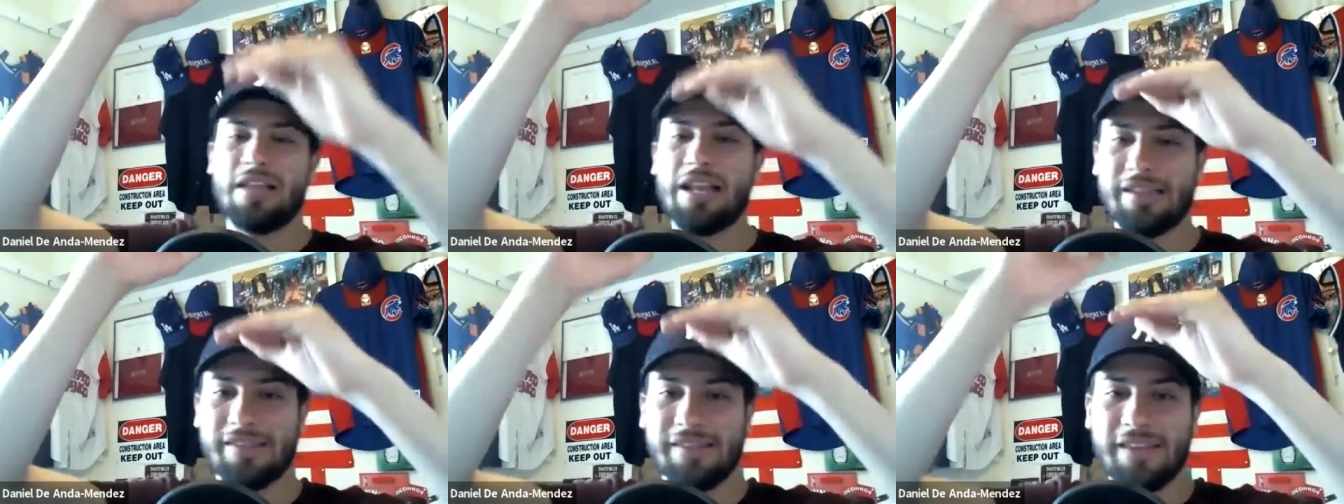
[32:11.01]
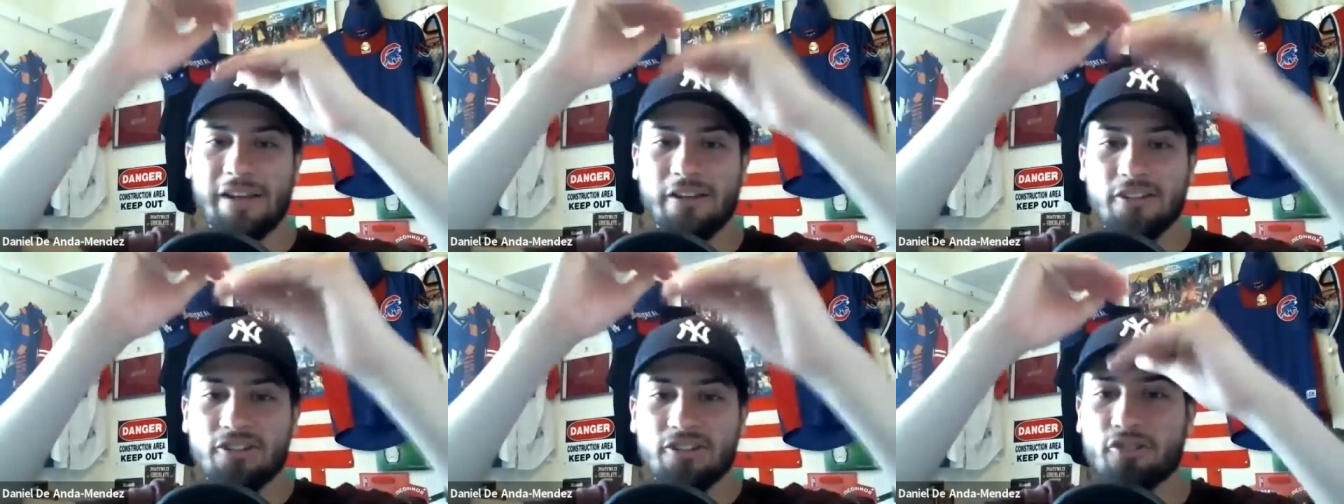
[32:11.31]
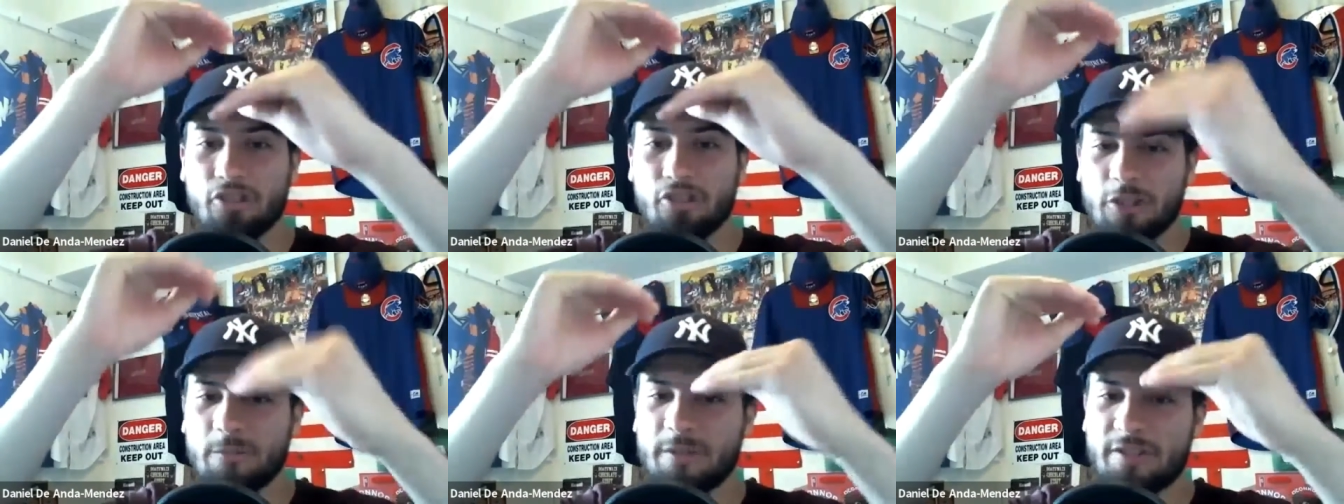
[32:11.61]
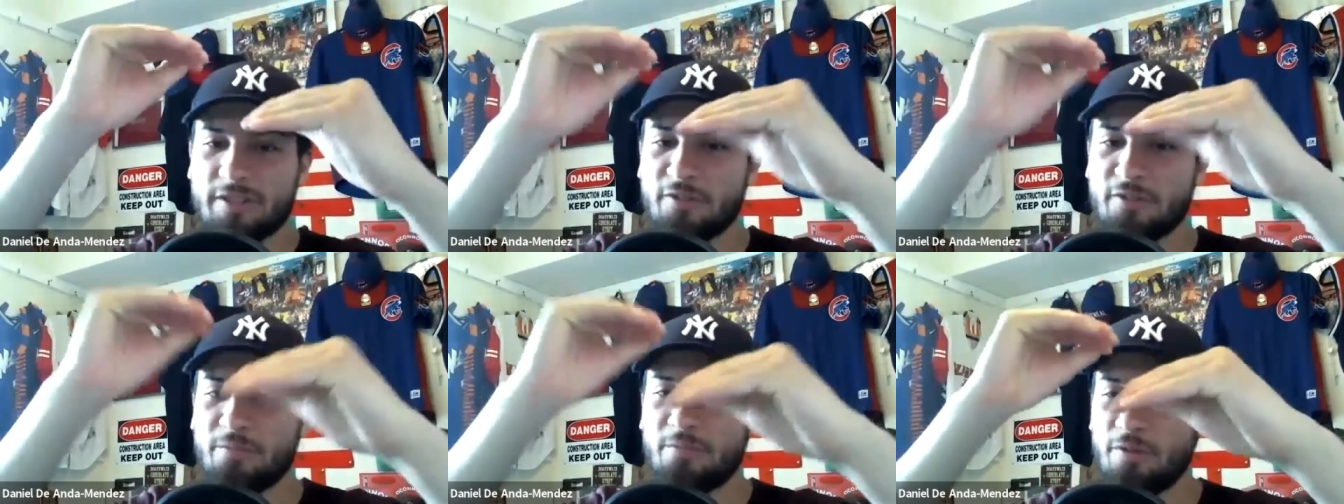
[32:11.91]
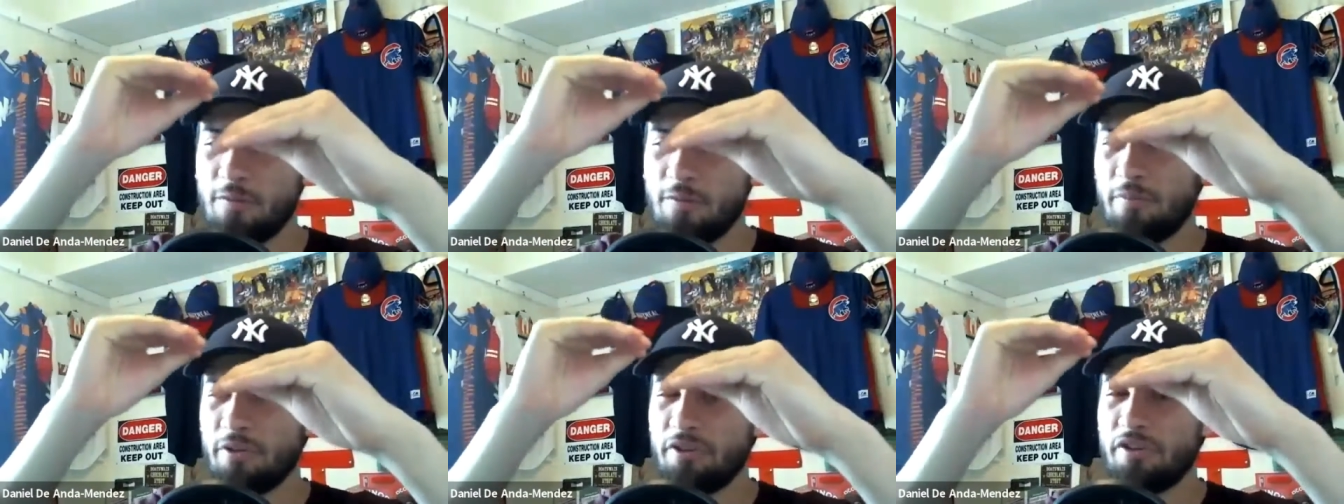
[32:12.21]
Like they're
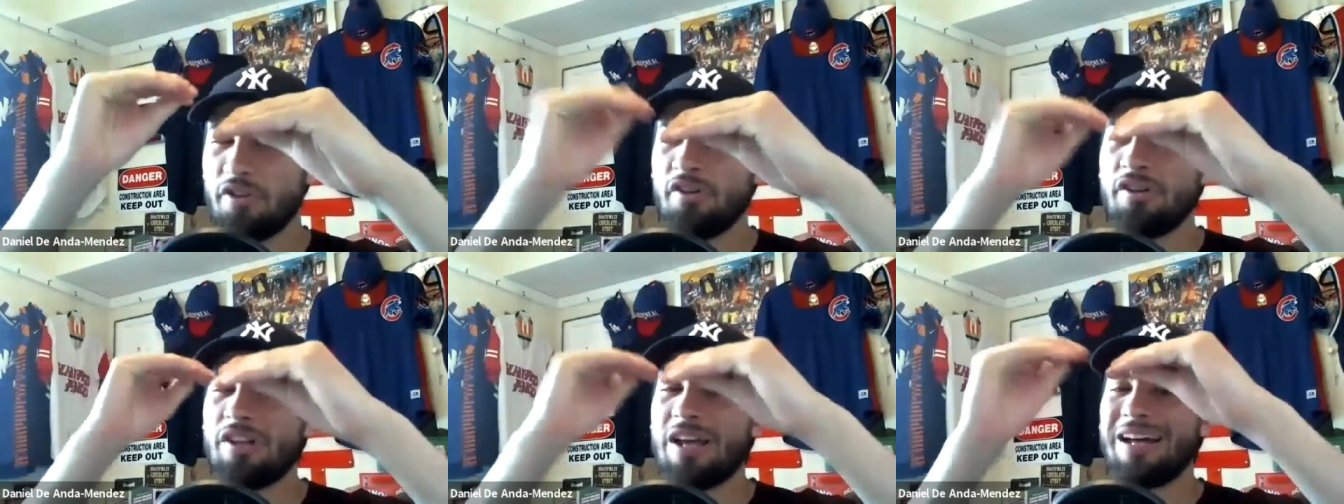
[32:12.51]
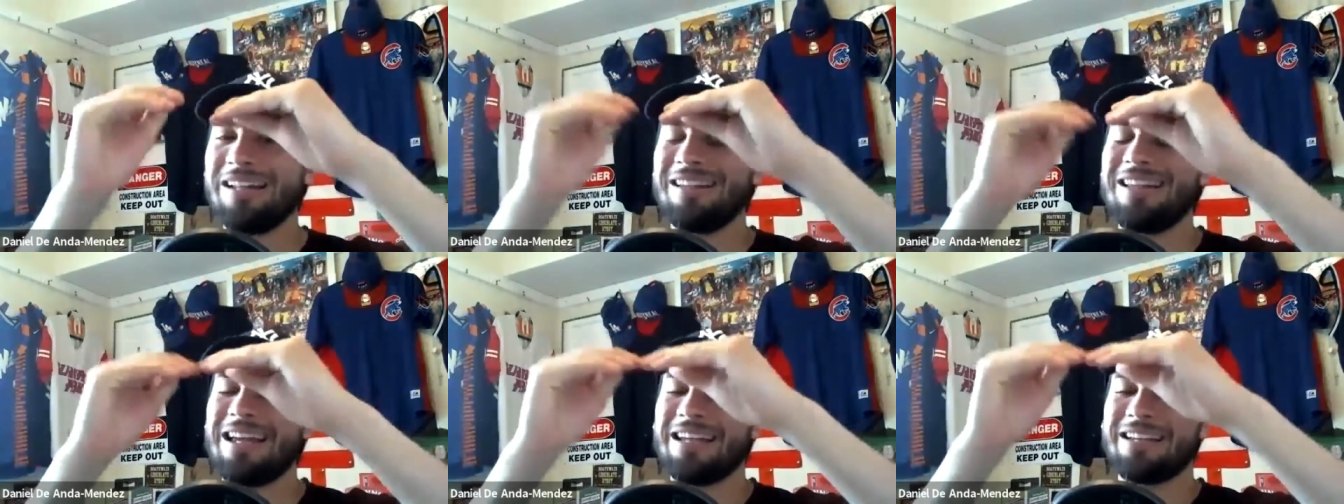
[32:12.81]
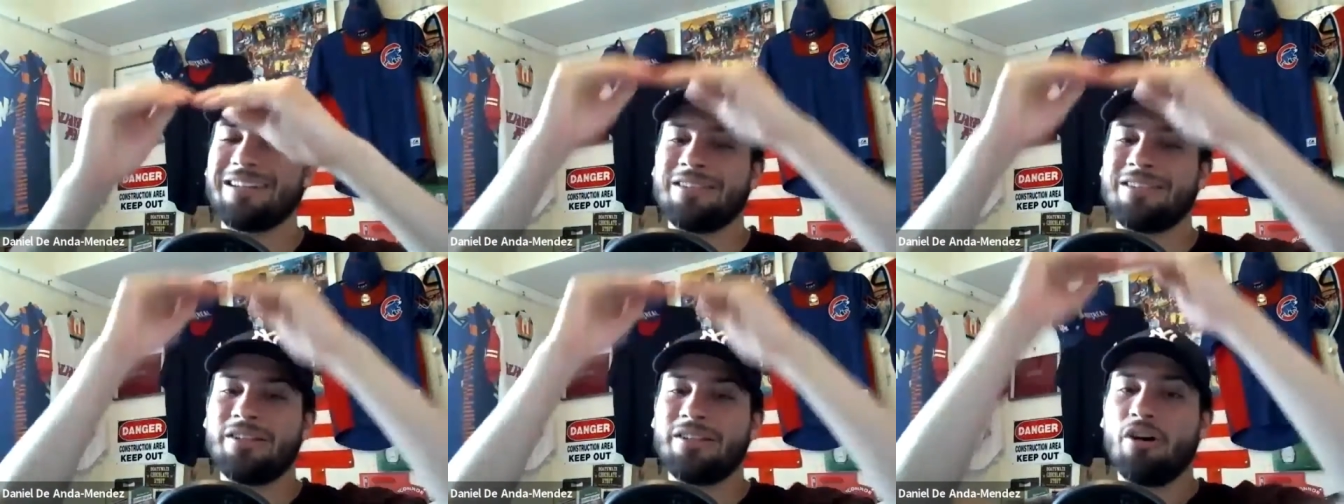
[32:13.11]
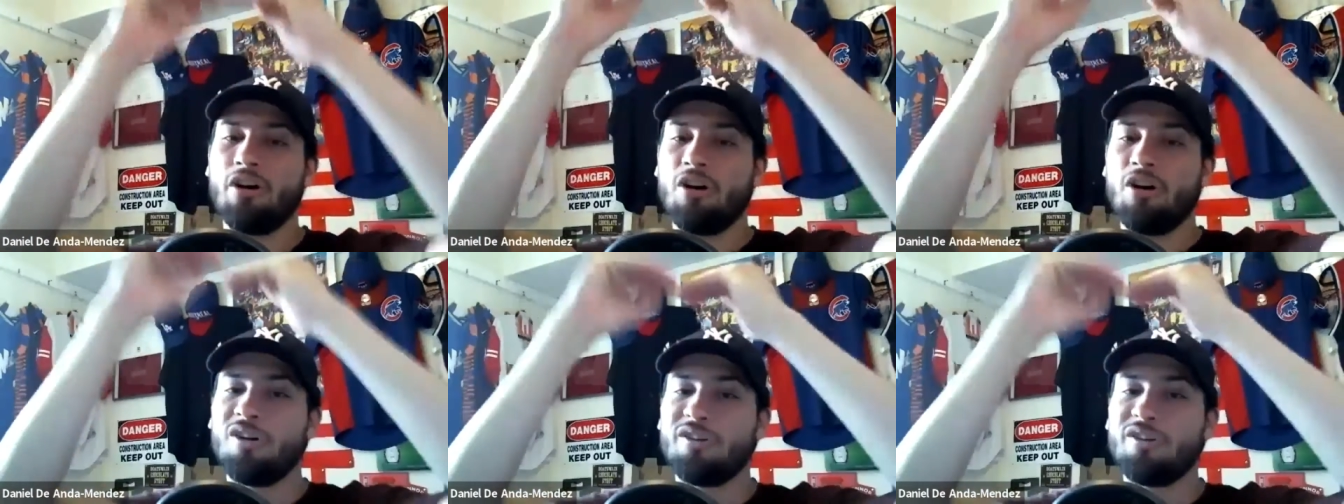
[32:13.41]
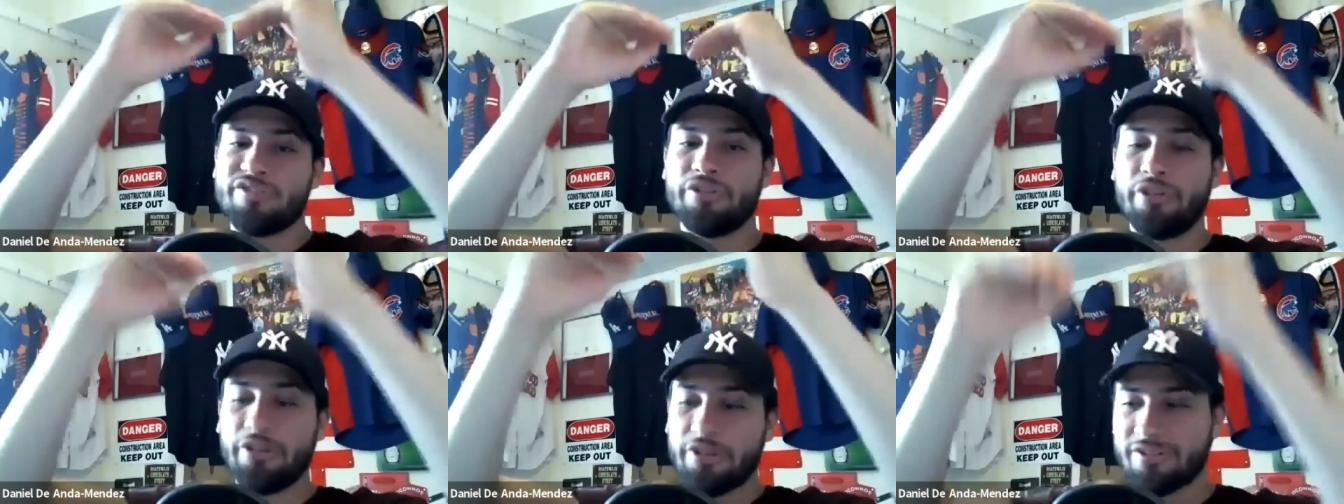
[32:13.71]
serviceable, but they're not like in the all-star